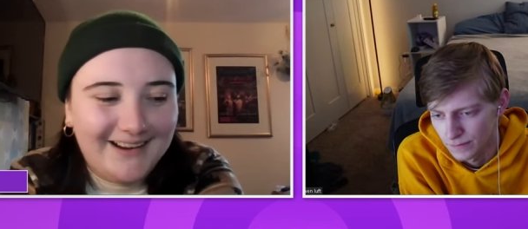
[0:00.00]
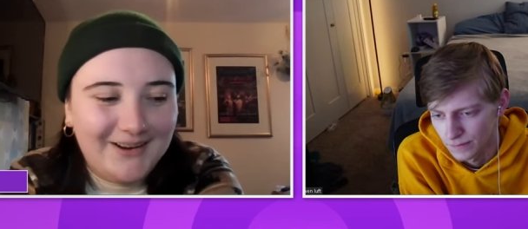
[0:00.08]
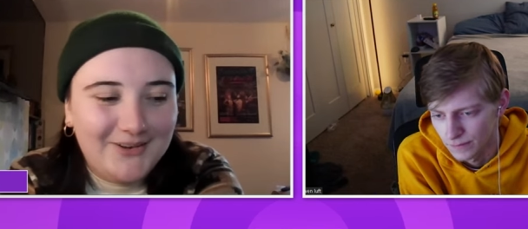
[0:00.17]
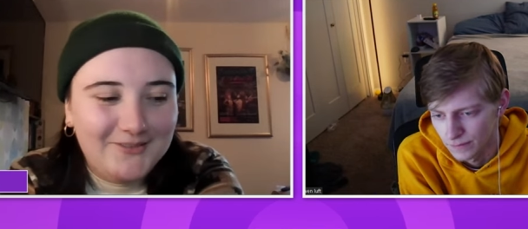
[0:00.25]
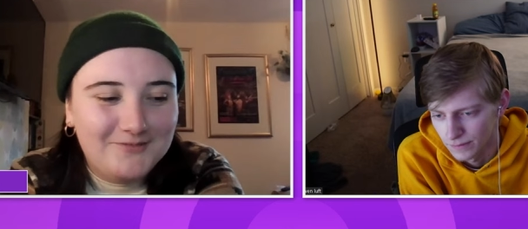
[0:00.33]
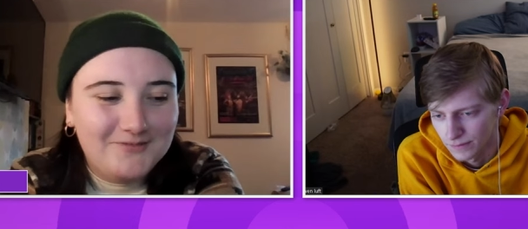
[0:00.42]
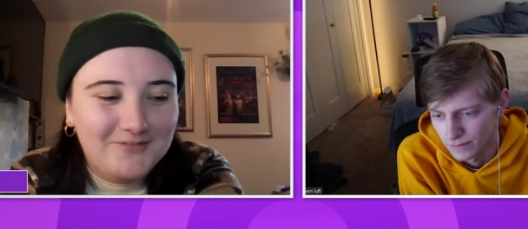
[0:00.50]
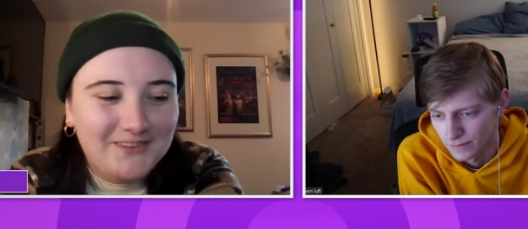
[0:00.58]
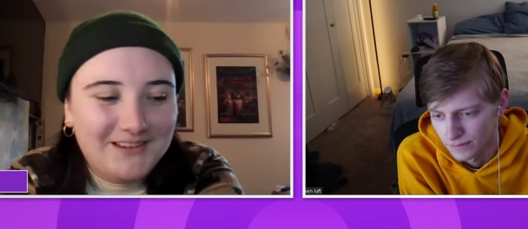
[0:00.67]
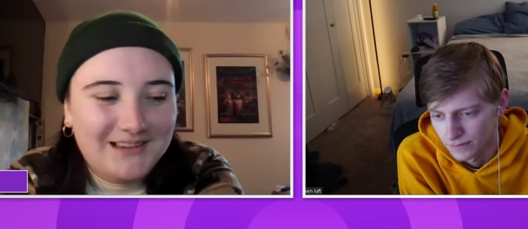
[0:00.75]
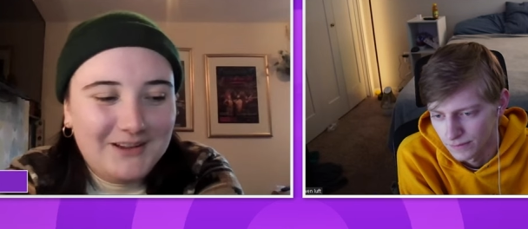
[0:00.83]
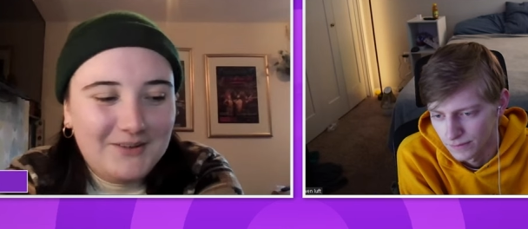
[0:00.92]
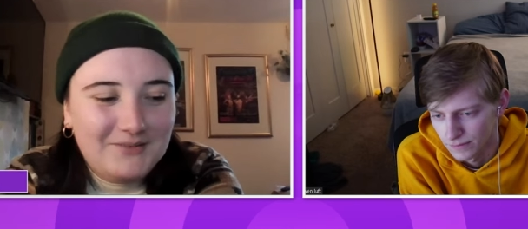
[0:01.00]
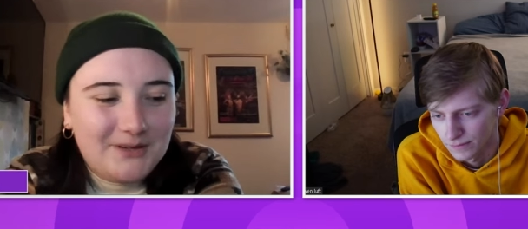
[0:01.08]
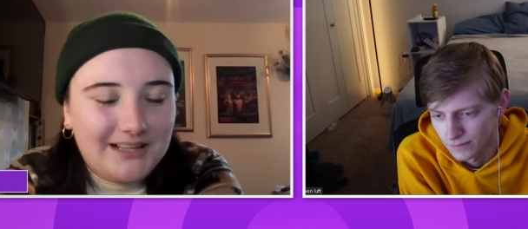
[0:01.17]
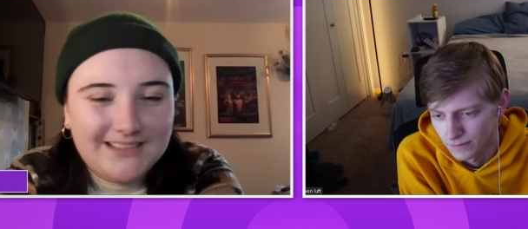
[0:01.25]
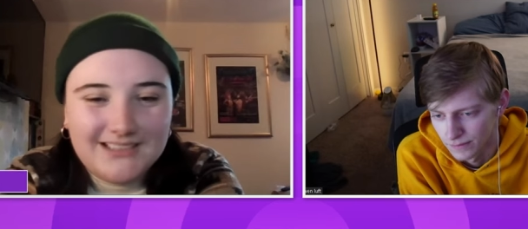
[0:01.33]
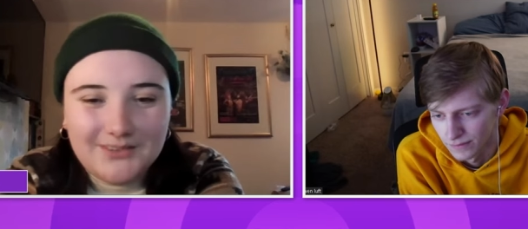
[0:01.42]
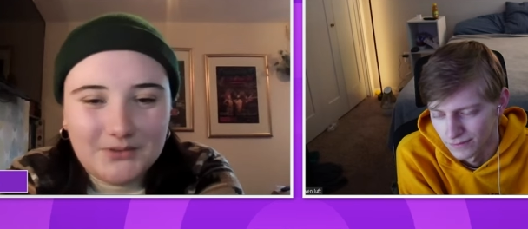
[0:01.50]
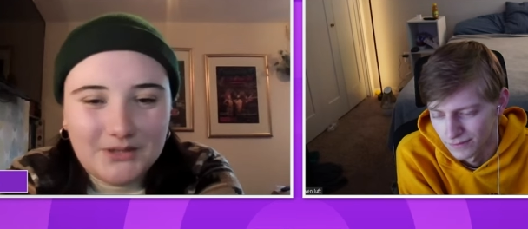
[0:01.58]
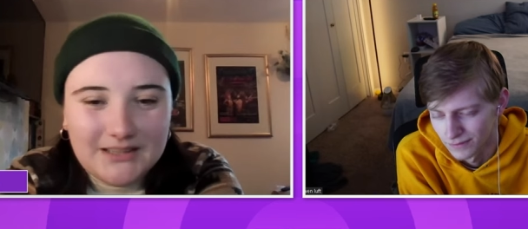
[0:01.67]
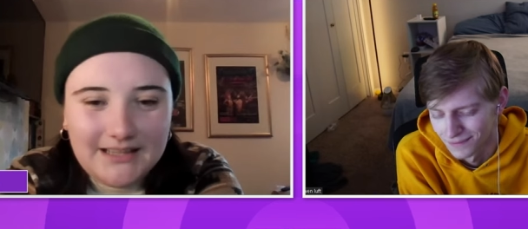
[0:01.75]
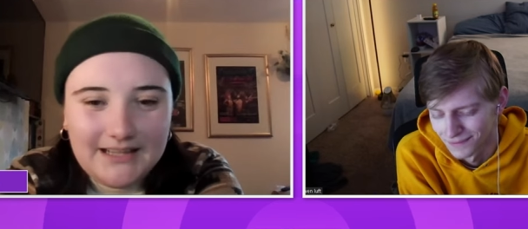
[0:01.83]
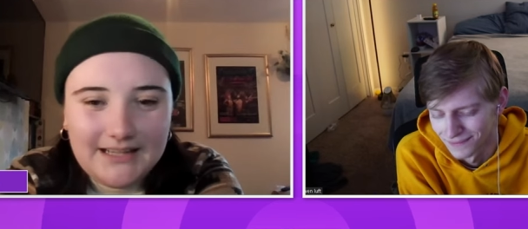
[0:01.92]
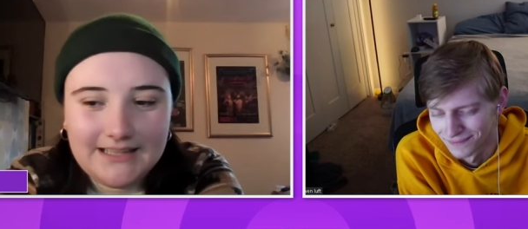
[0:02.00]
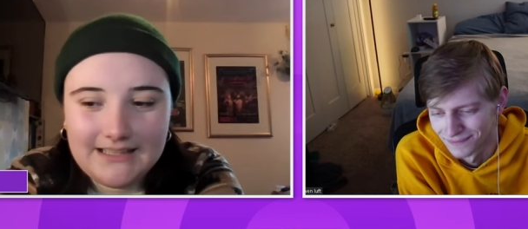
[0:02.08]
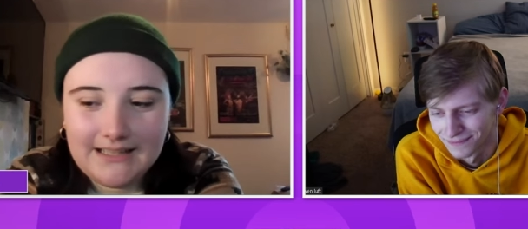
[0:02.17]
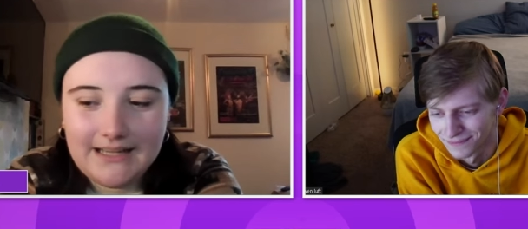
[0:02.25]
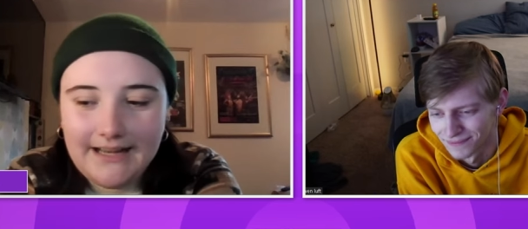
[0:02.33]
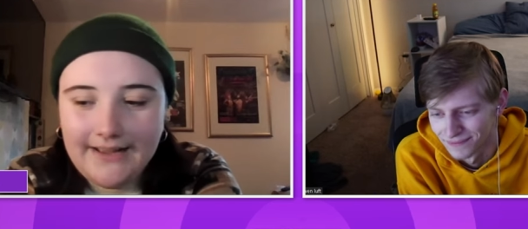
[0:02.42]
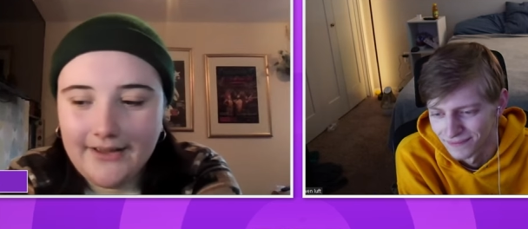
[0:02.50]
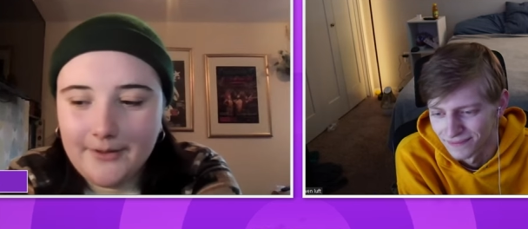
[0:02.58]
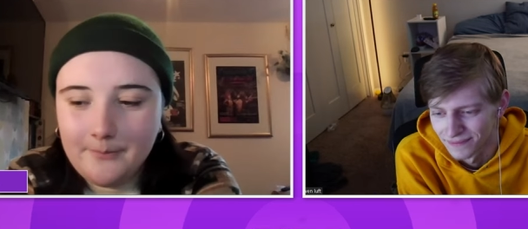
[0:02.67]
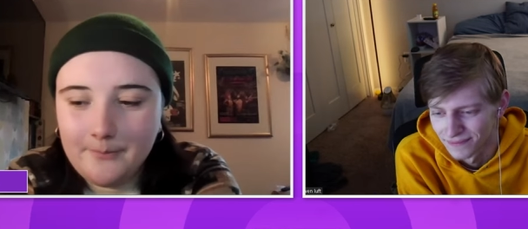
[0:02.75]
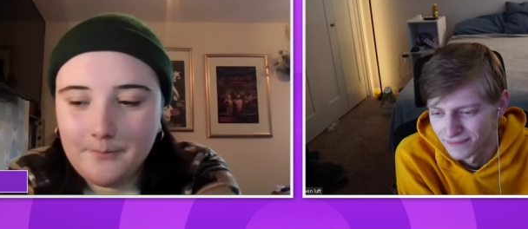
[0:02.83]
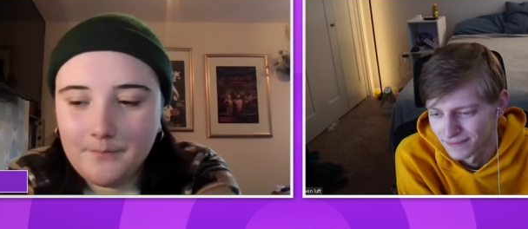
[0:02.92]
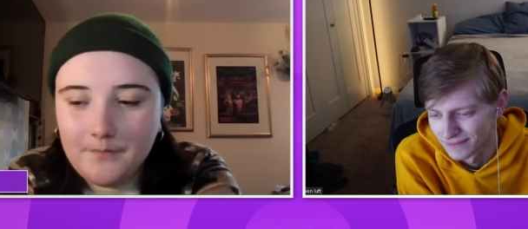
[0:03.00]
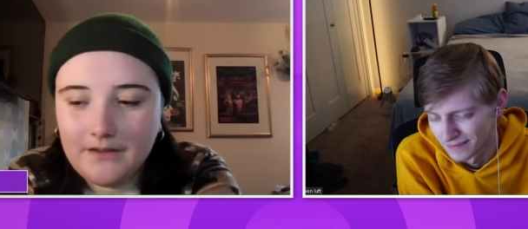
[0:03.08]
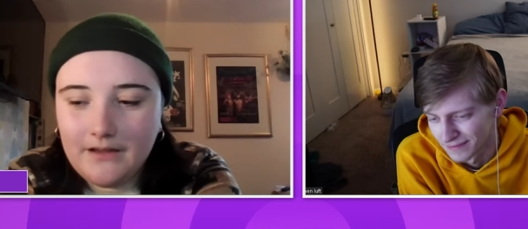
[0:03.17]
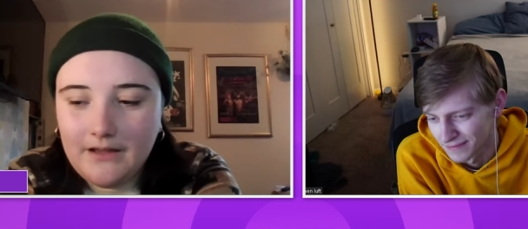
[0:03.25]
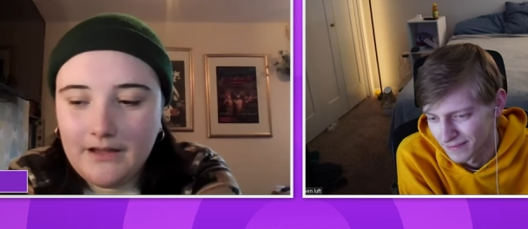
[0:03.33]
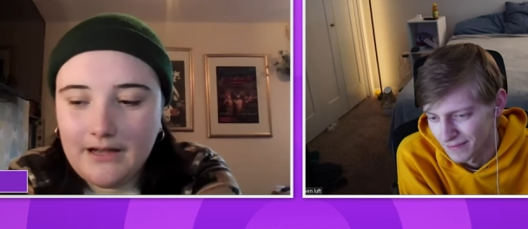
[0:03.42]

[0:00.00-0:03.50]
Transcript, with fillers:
Speaker 1: Um, but and stuff like that. Um,